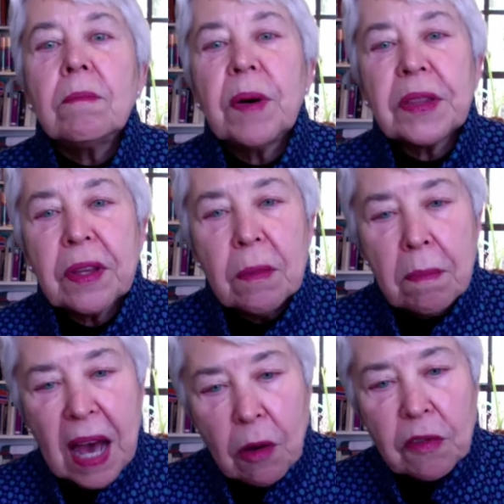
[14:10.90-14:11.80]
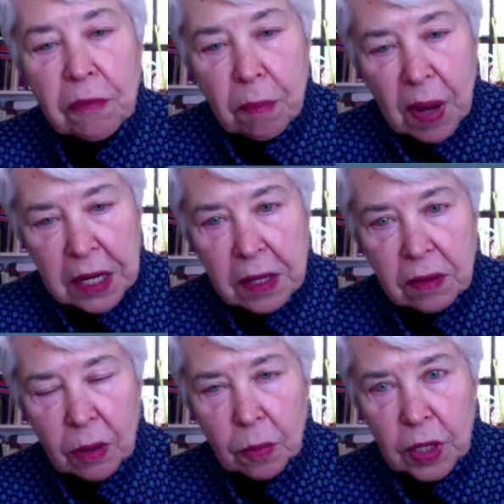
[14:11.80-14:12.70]
but the amount of money
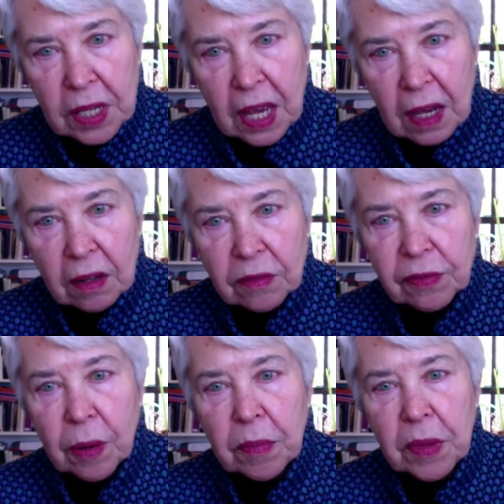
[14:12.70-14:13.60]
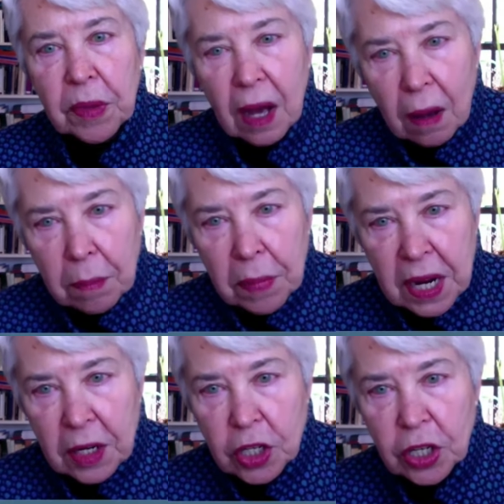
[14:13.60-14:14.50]
that we get from the
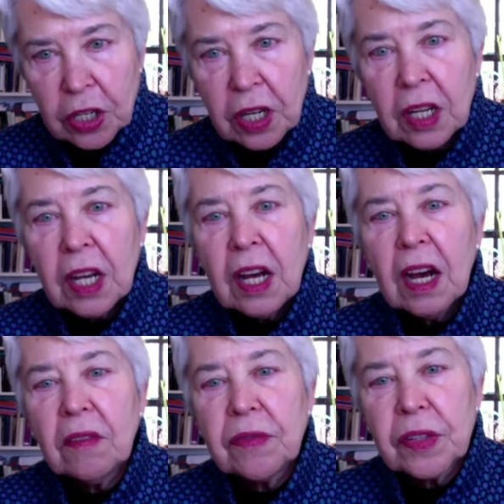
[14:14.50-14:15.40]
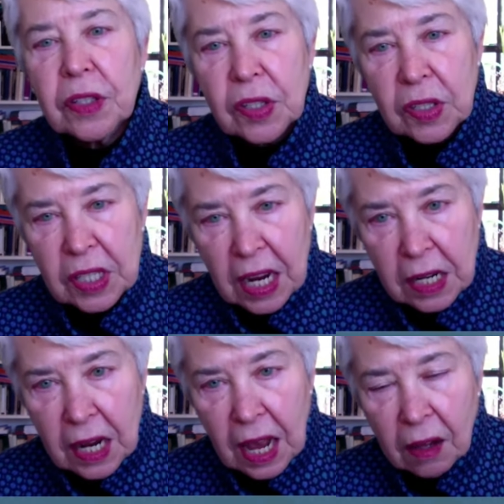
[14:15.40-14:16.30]
combination of the
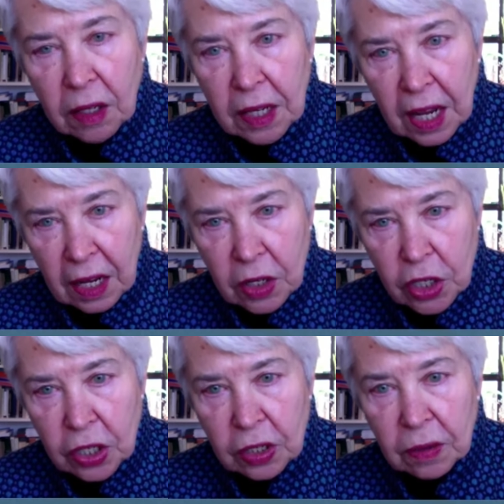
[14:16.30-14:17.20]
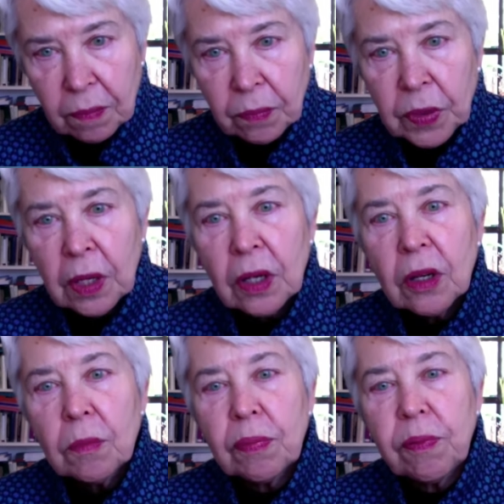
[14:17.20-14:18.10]
state allocation
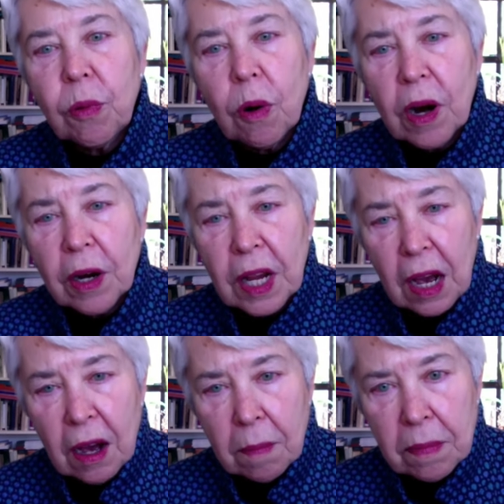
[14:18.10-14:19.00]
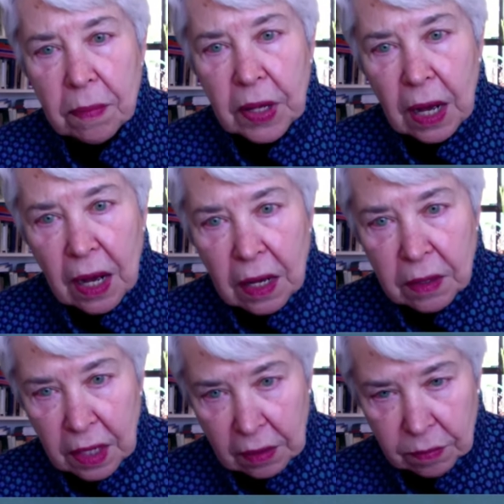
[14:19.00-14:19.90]
for um, uh,
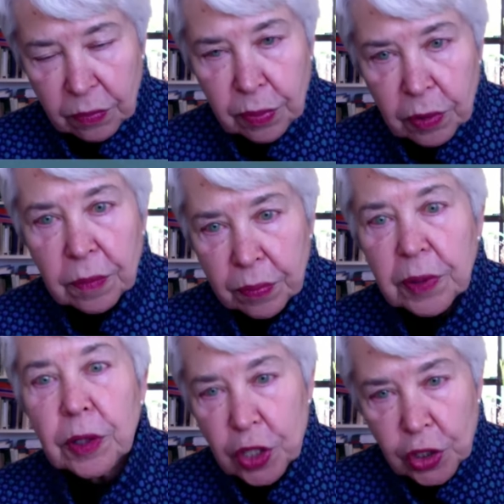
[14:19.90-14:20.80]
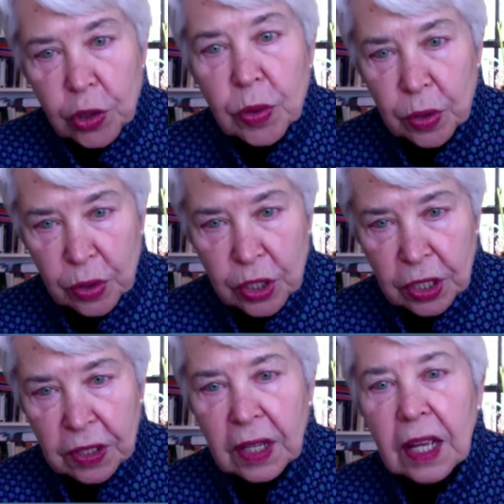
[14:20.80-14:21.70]
uh, per, per student
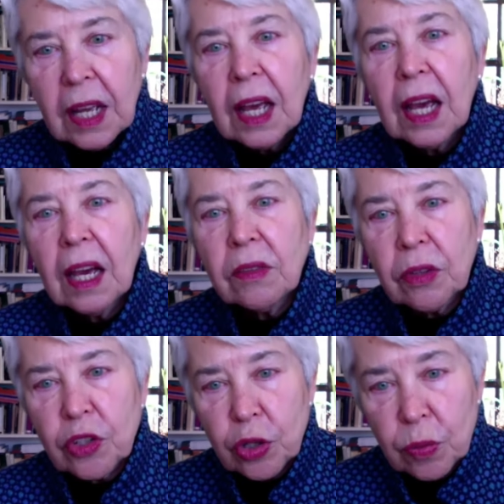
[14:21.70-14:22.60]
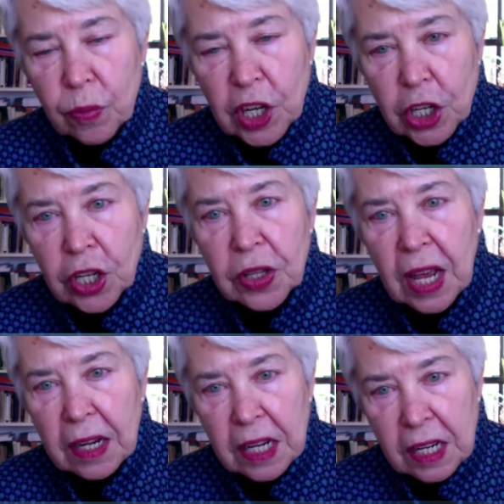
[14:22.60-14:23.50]
and the tuition
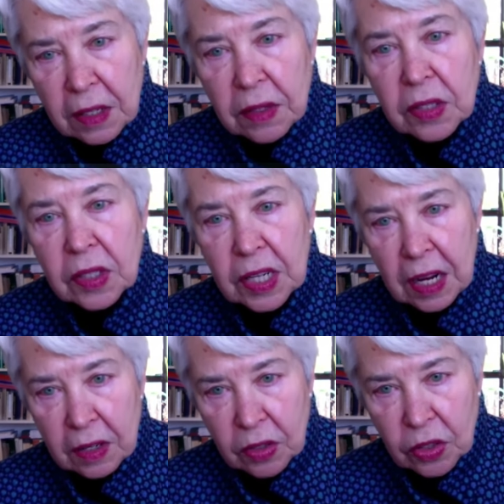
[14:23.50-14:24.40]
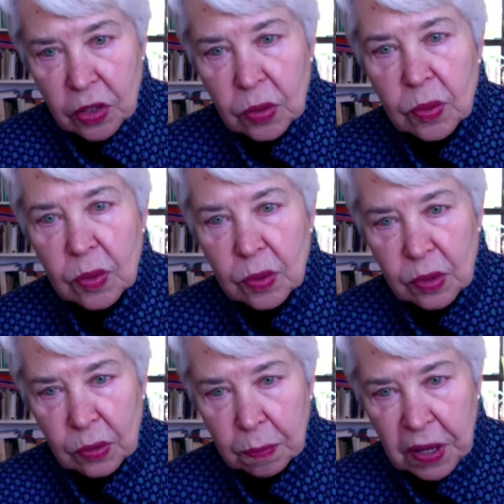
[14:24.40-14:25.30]
that in-state
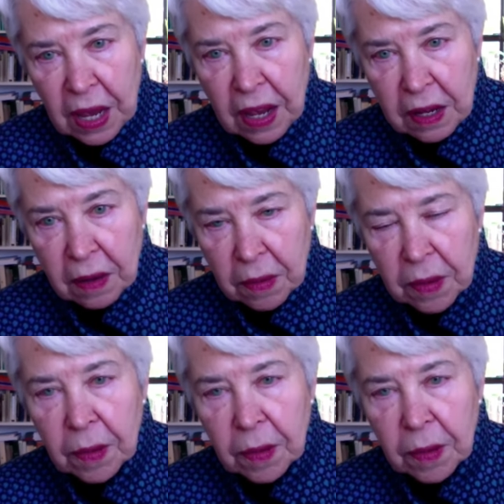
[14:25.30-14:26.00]
students pay